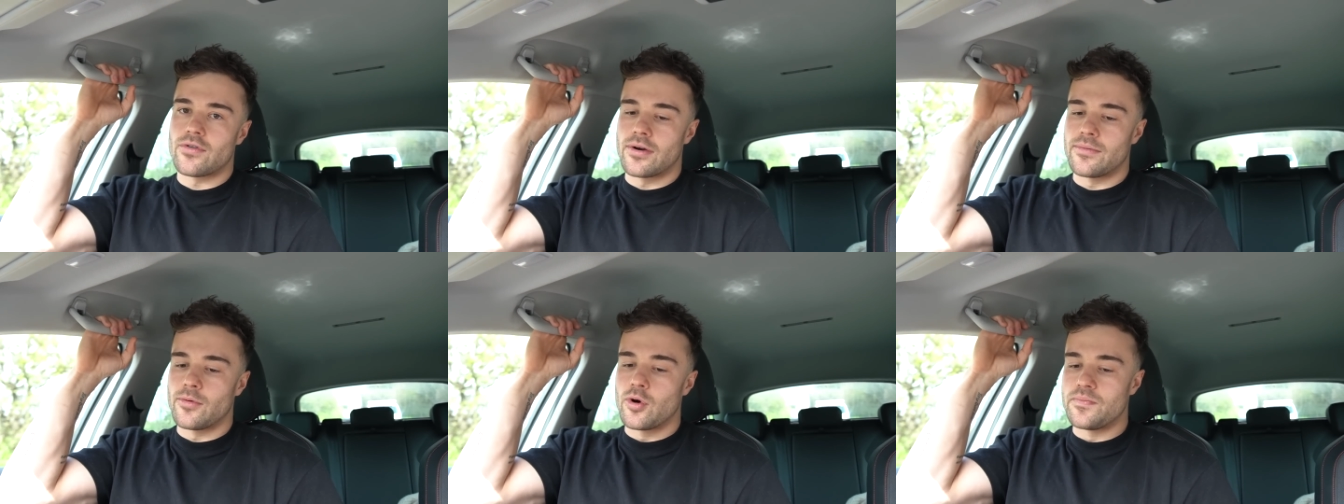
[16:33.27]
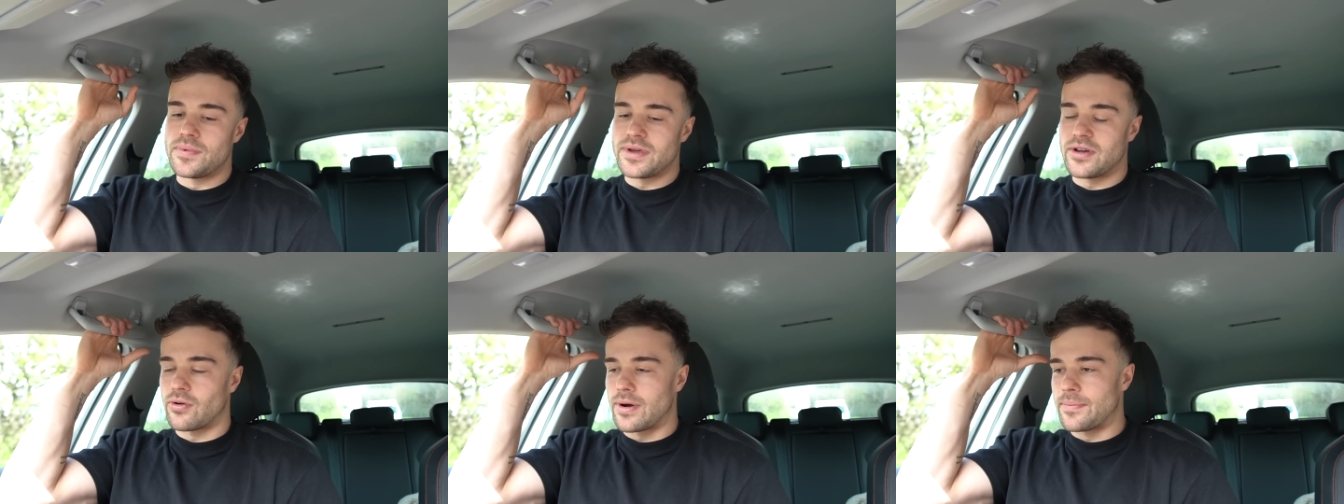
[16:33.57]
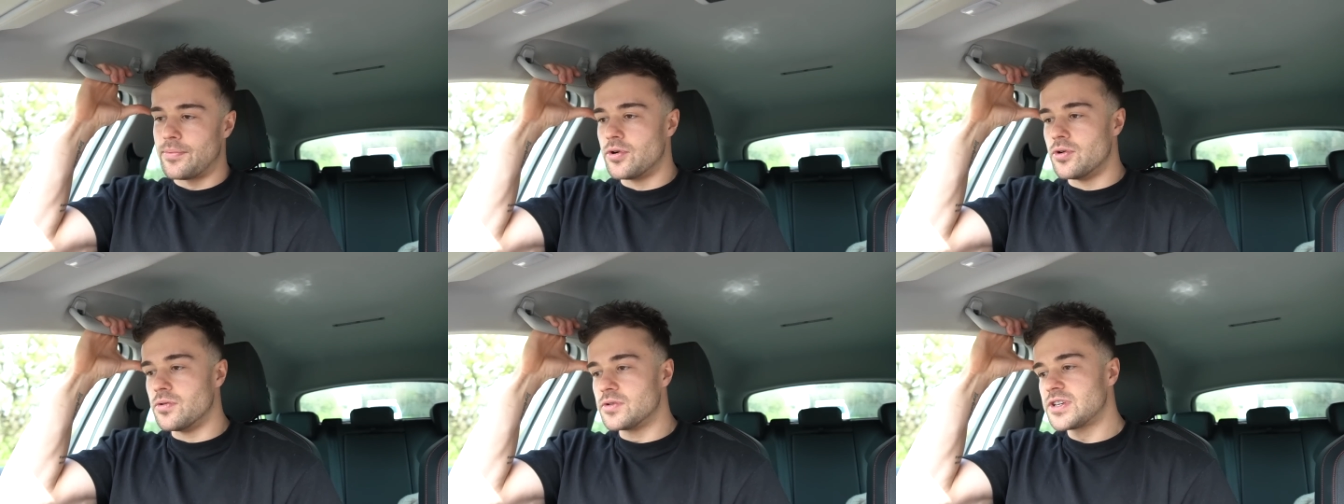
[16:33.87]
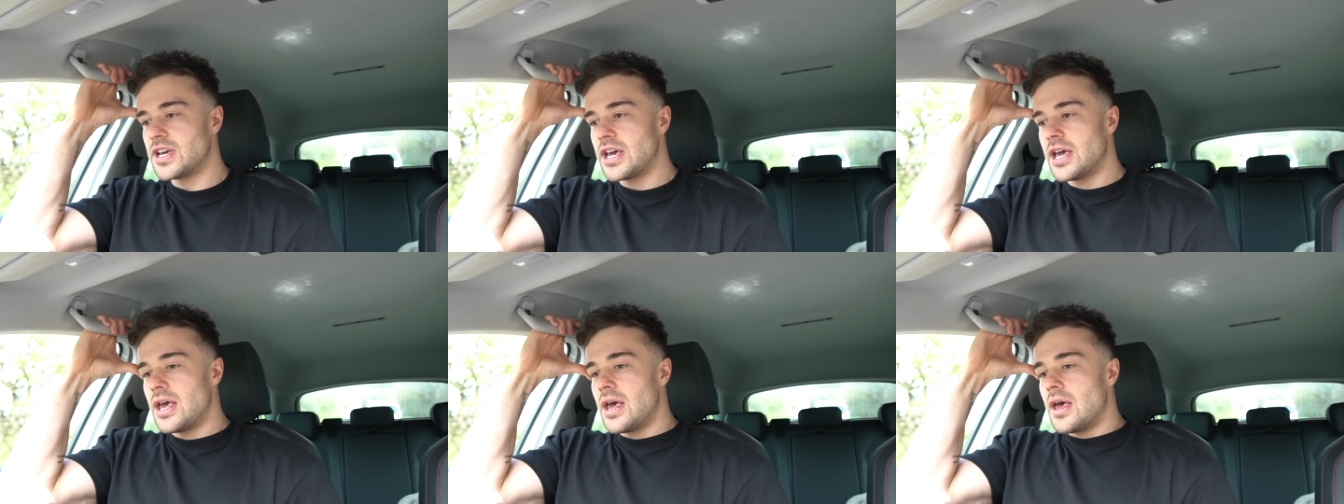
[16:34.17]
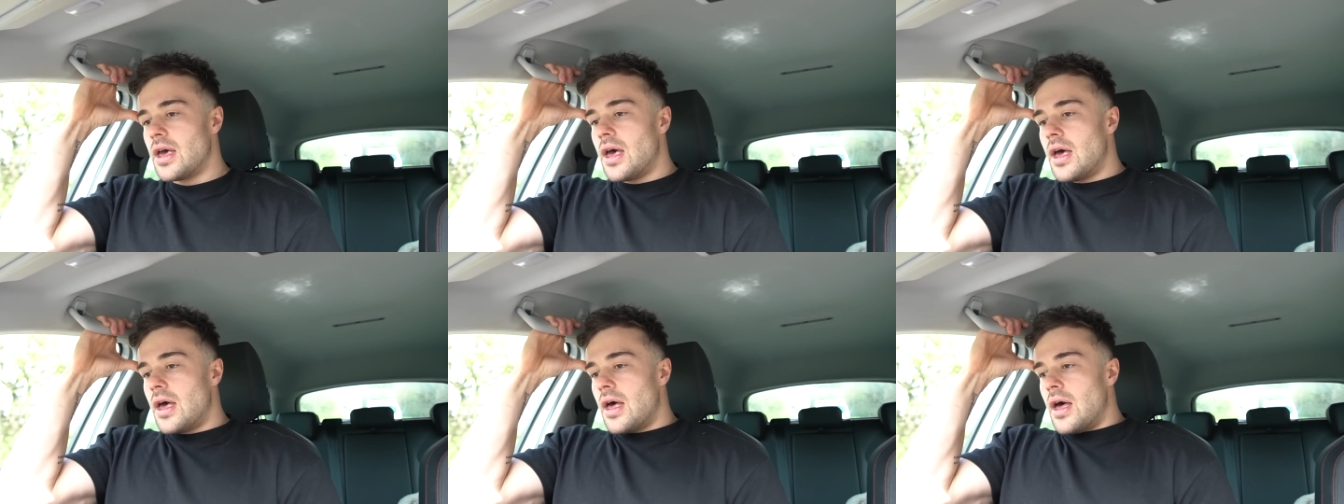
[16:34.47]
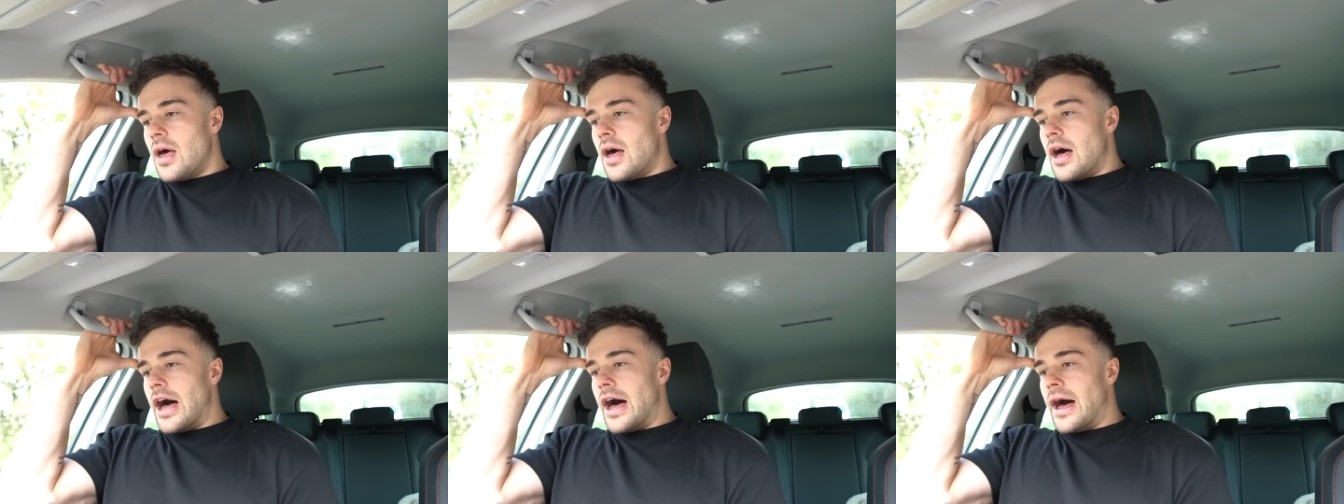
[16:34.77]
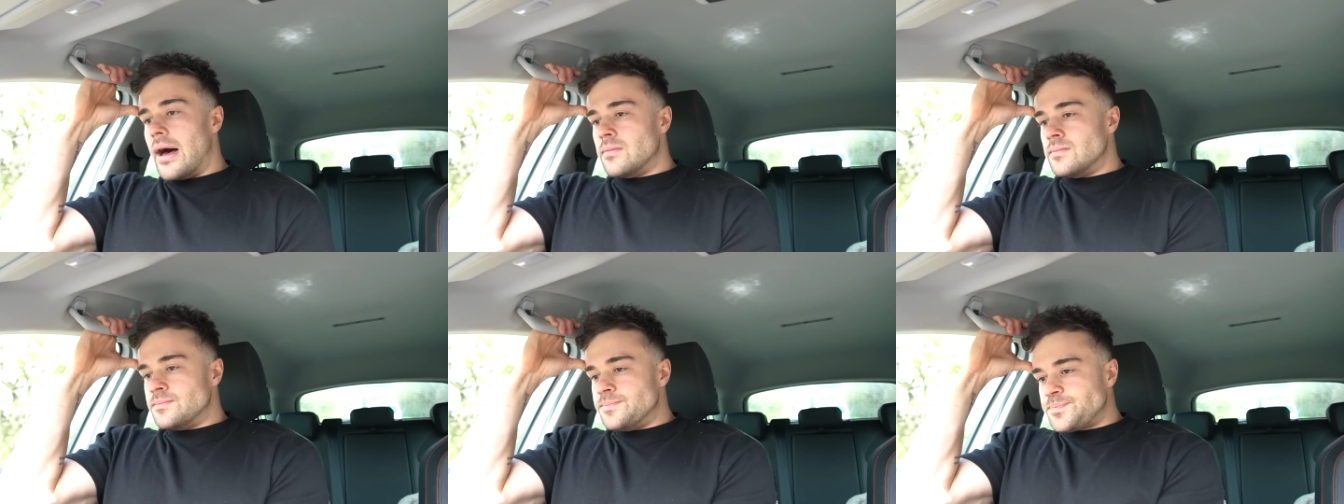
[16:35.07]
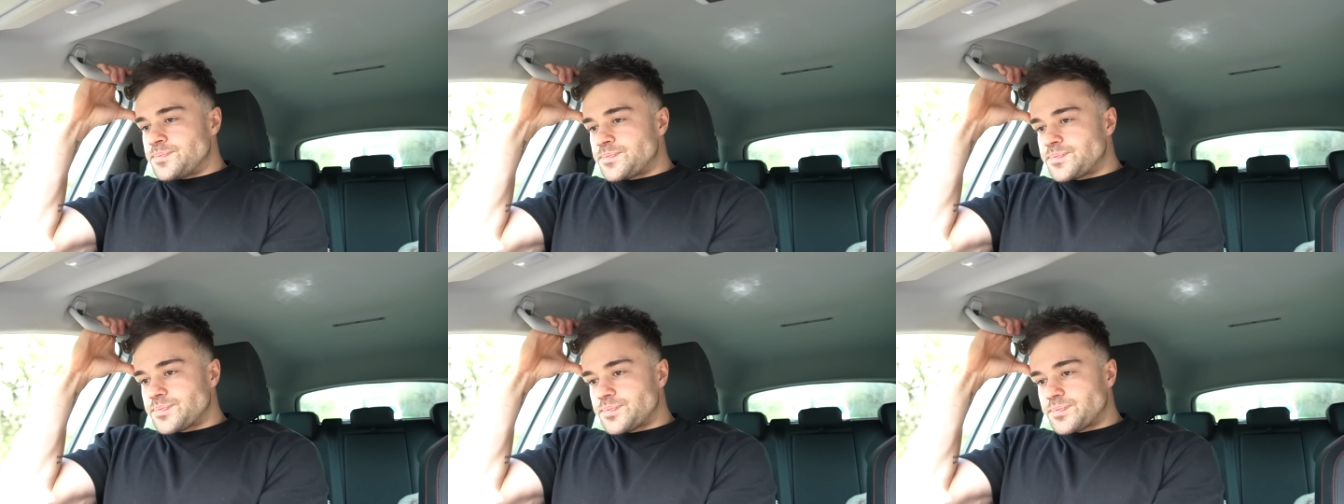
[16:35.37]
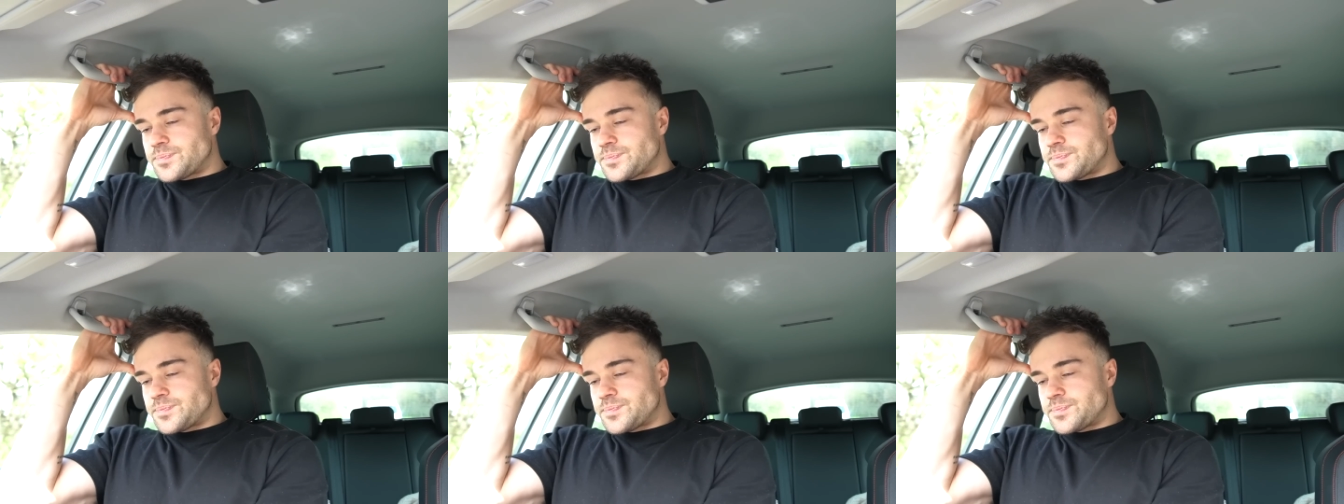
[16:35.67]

or I would be crippled. Um,